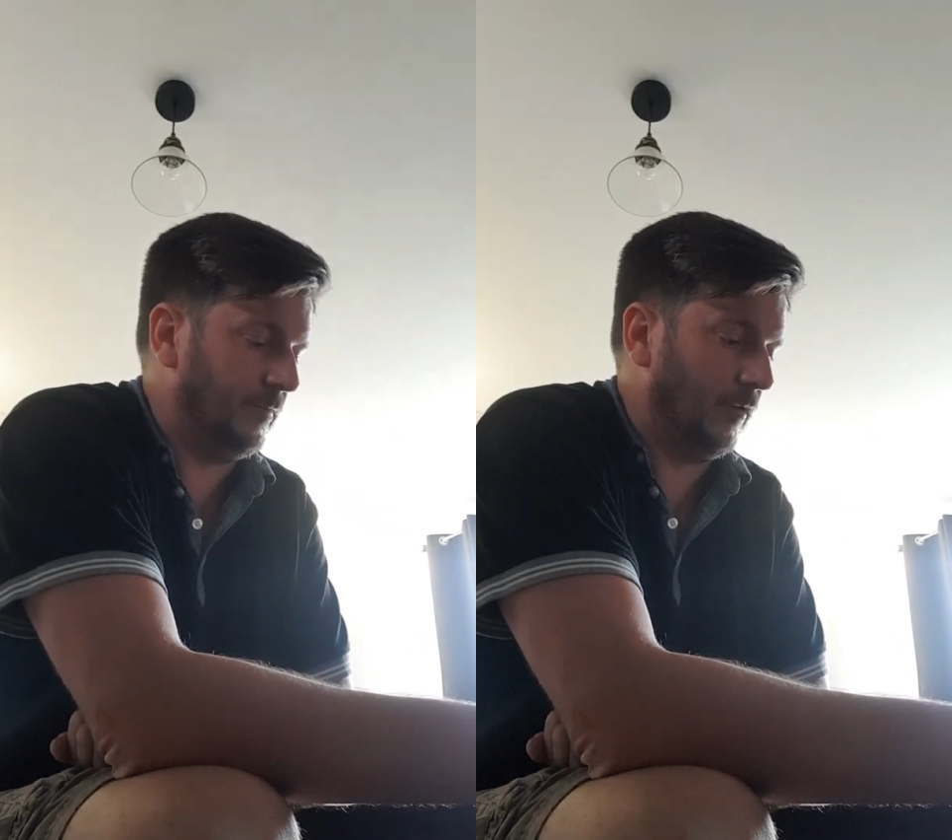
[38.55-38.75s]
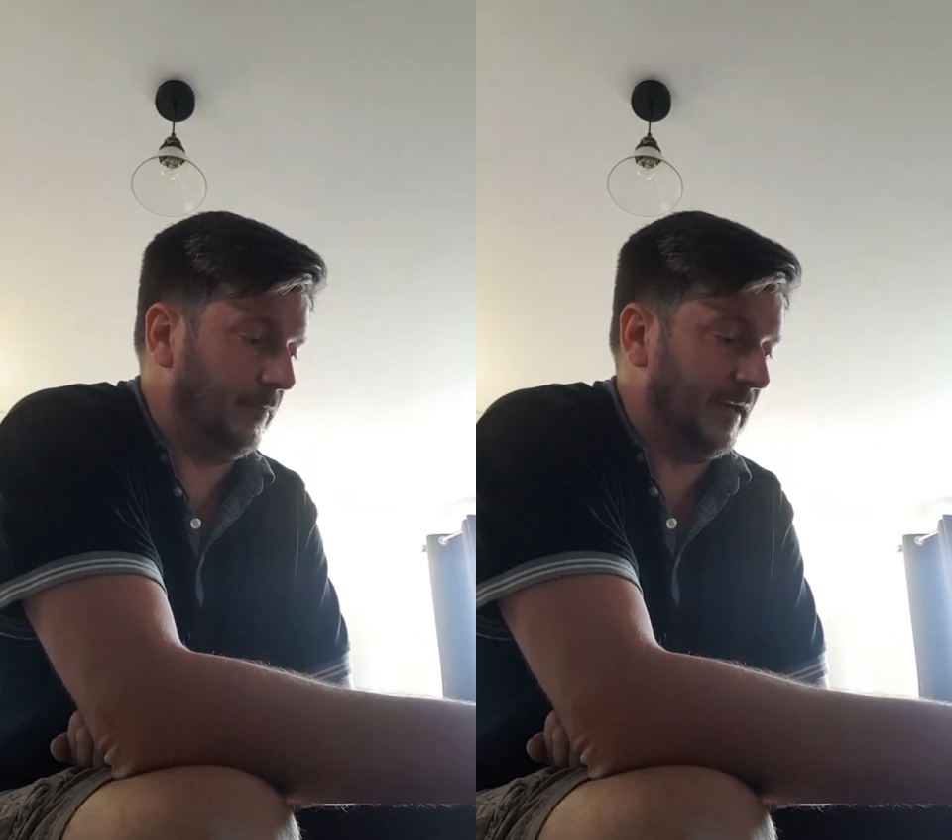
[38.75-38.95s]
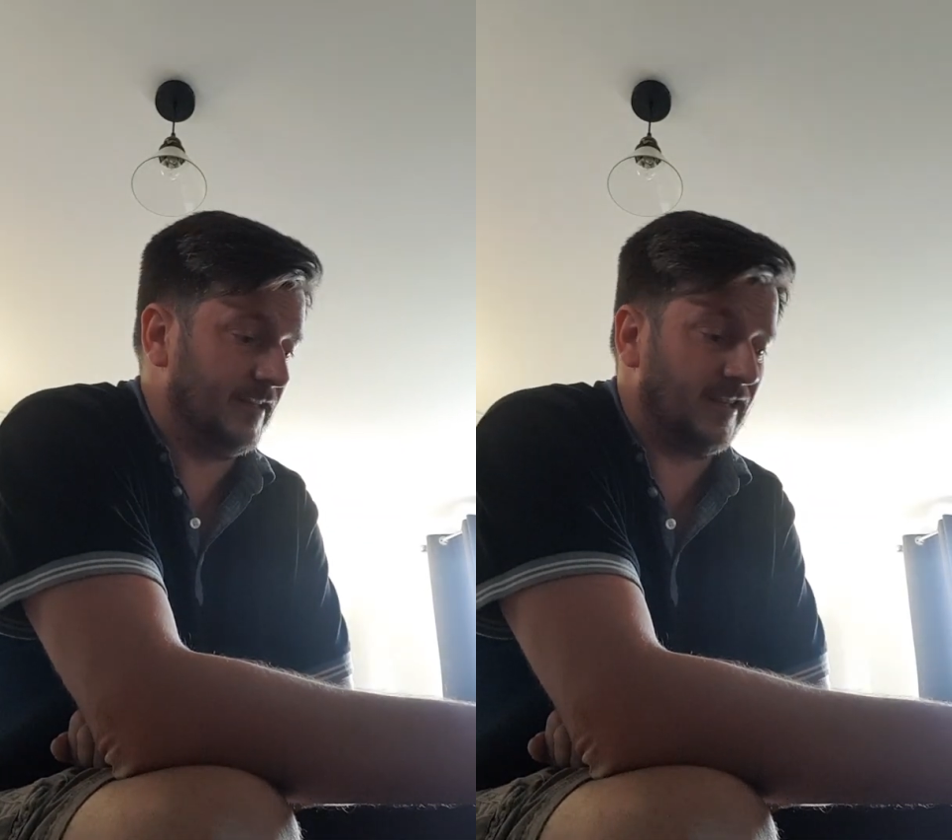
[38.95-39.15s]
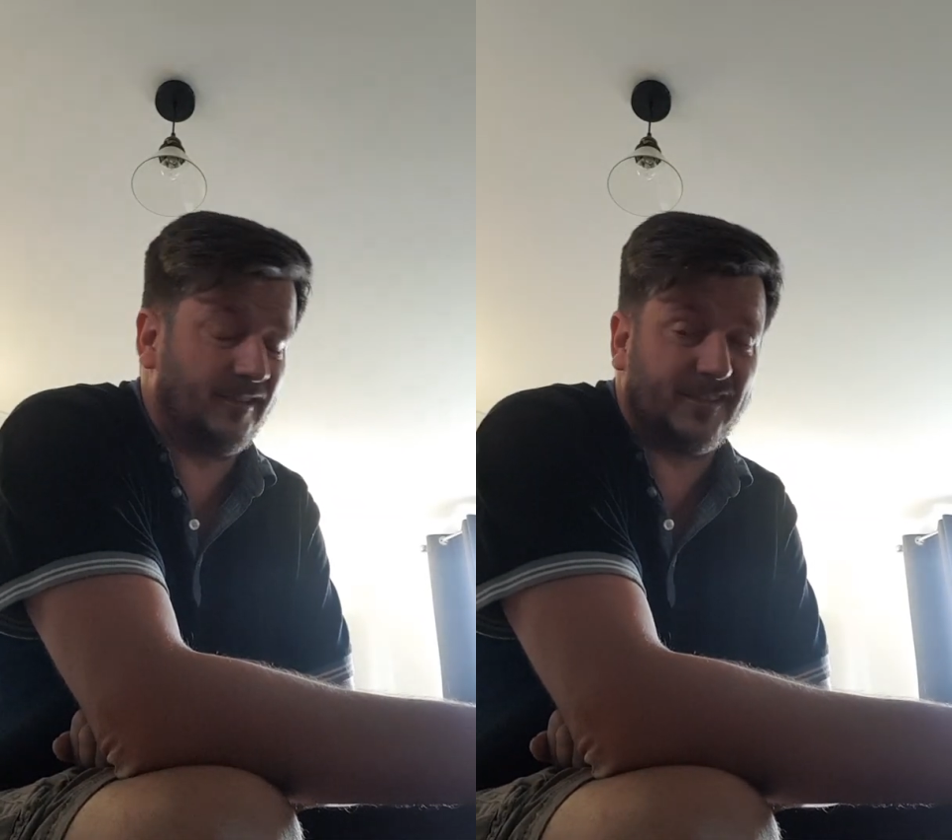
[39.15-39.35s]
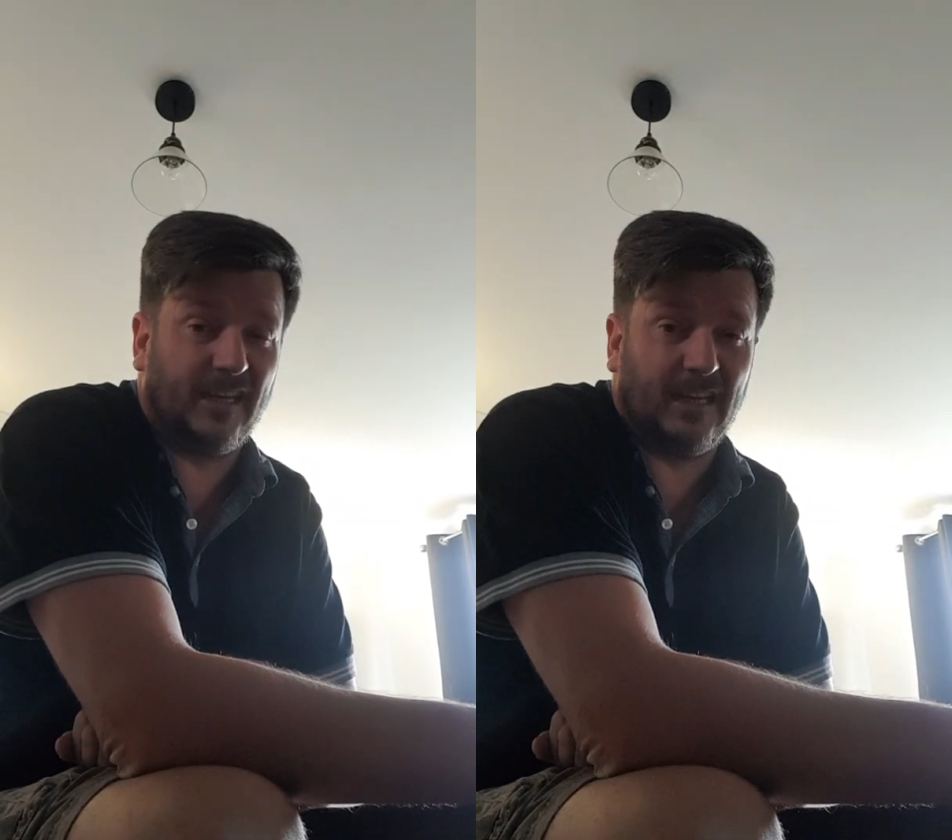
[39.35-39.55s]
but
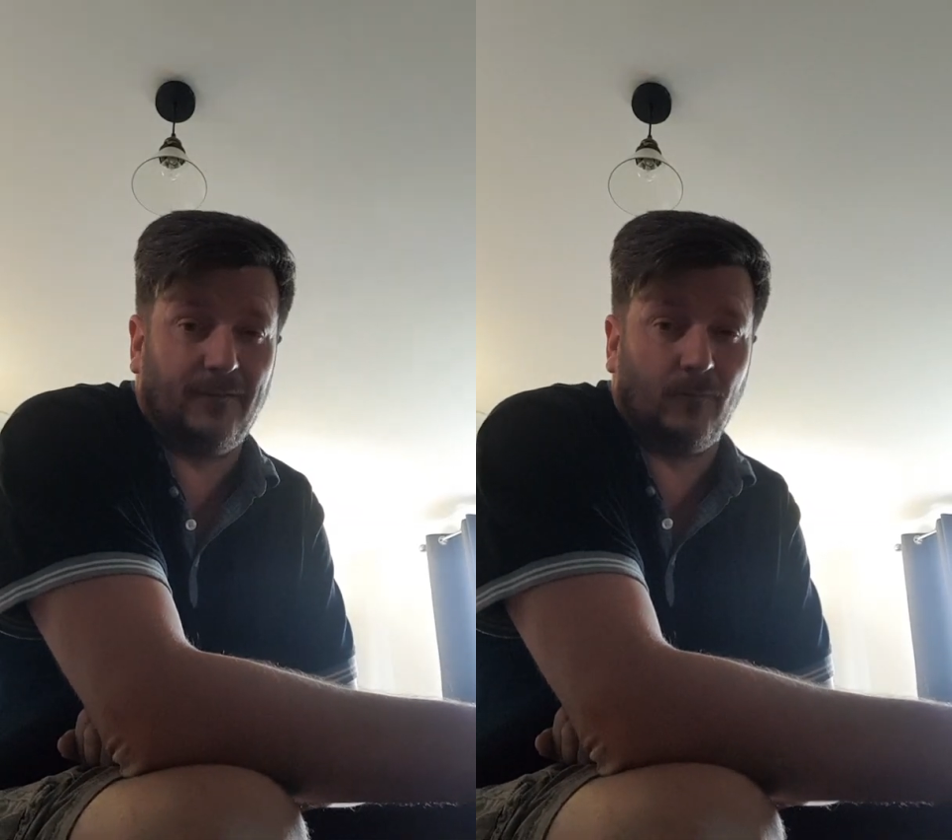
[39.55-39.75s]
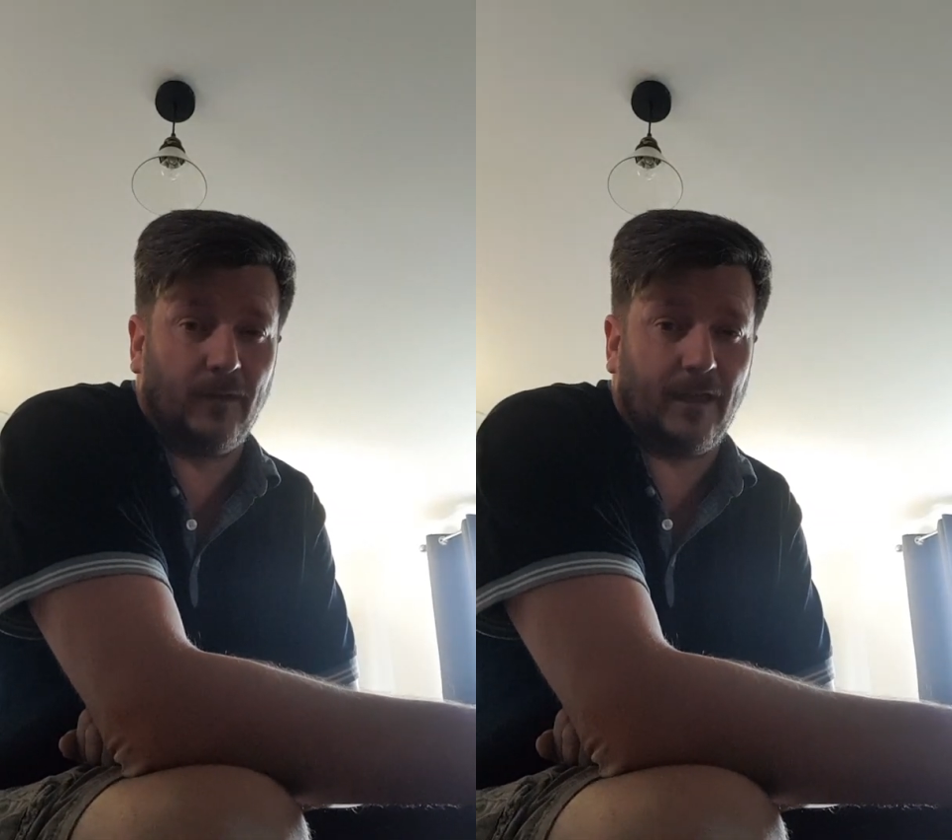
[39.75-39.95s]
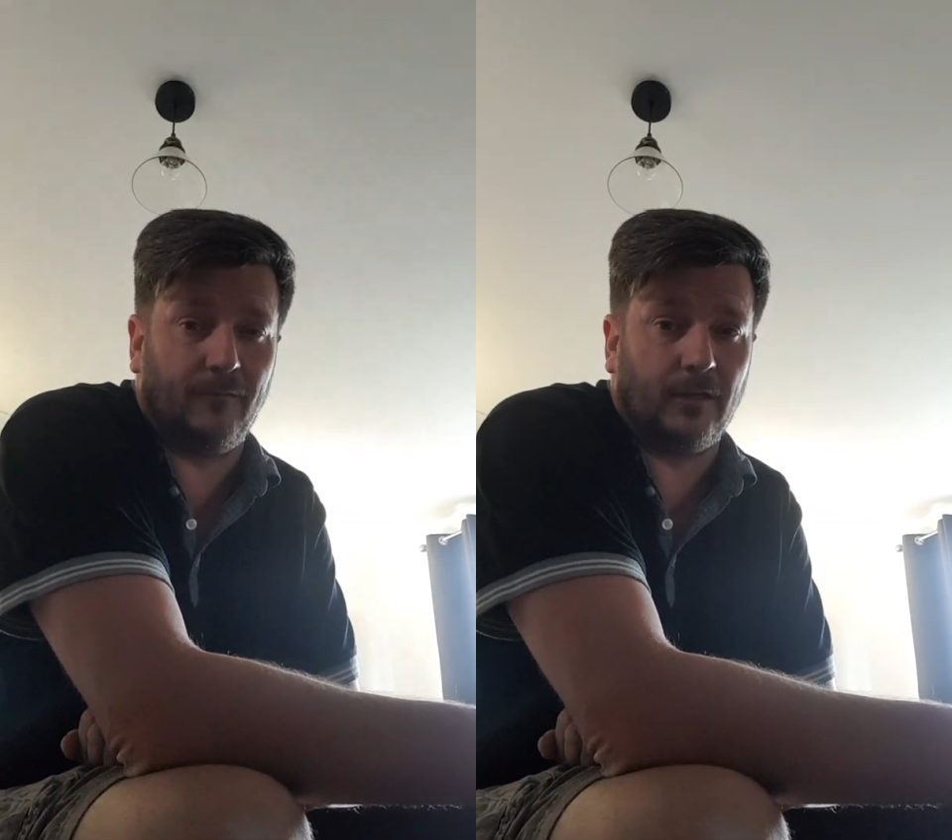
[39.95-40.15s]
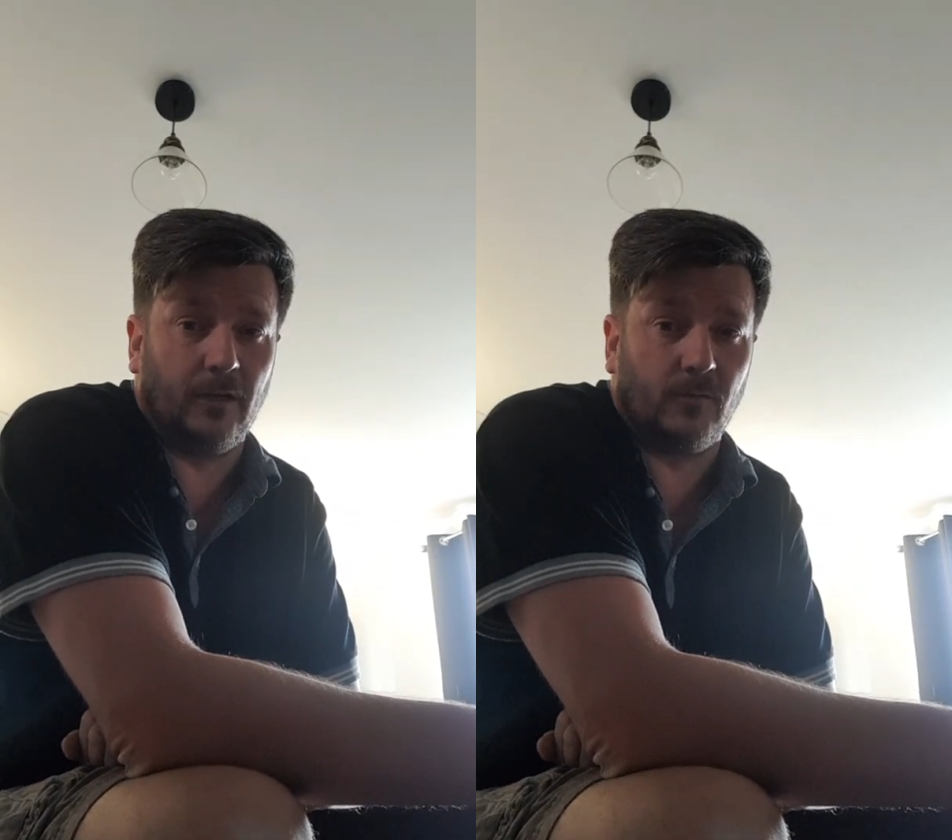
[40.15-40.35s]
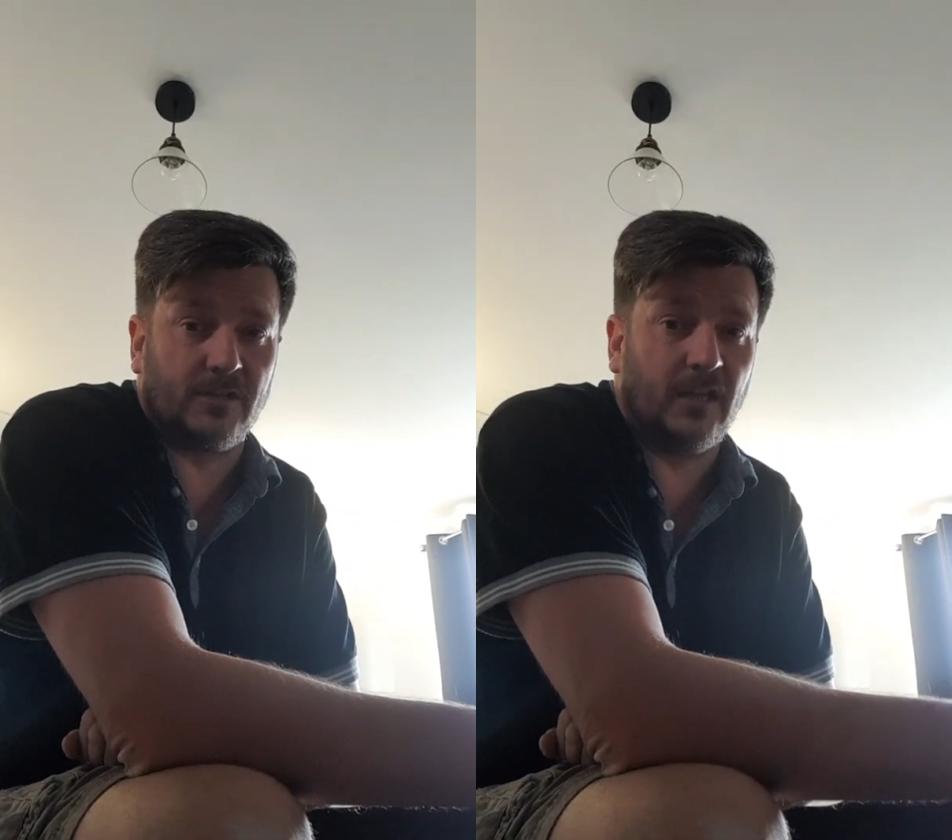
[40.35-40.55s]
basically saying even with heavy
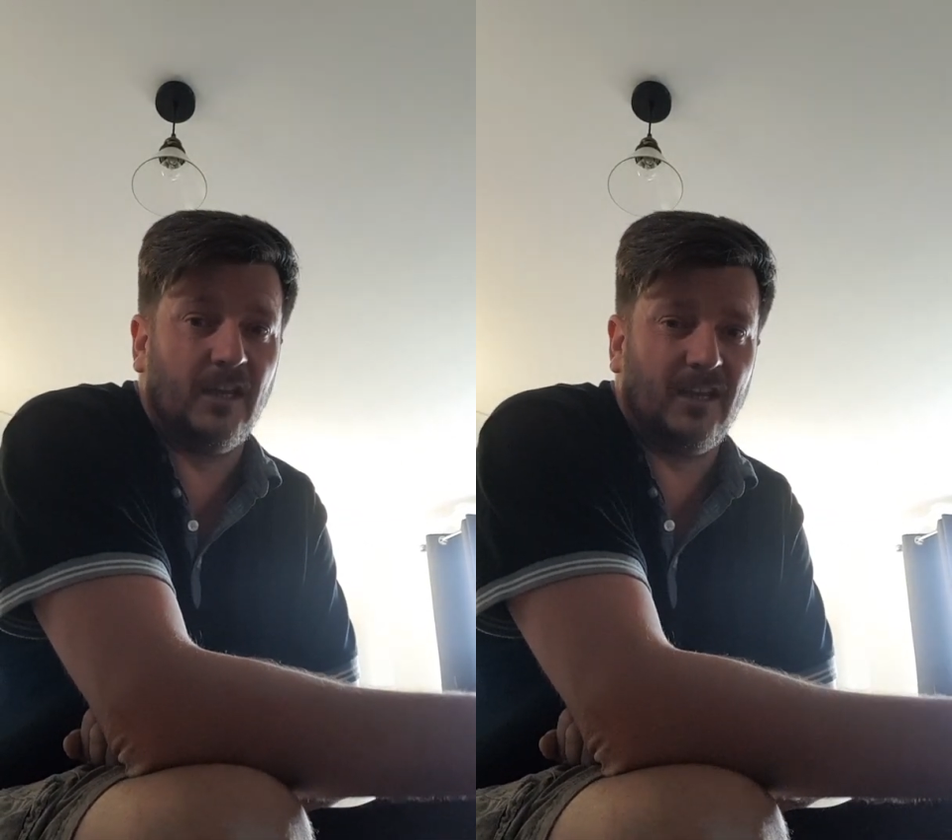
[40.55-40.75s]
use